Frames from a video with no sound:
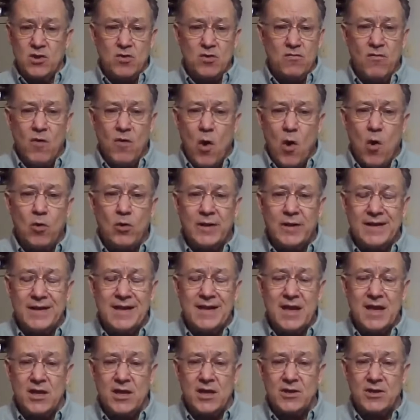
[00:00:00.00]
you've
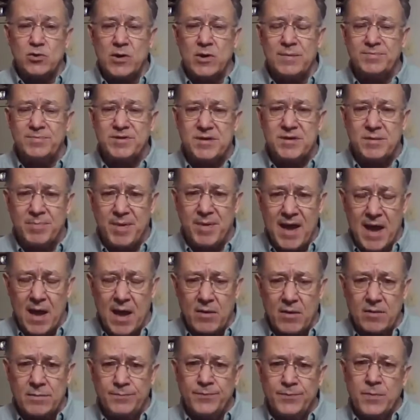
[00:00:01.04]
only dreamt
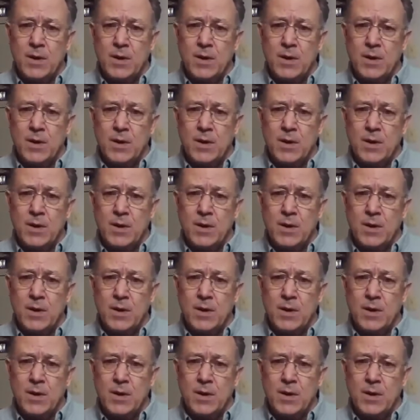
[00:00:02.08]
about.